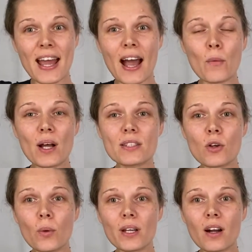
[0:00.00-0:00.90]
What's
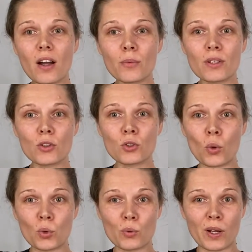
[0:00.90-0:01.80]
going on with the
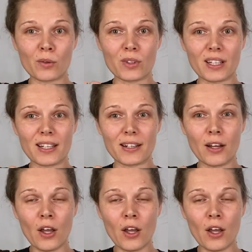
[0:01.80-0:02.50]
toes, whether they are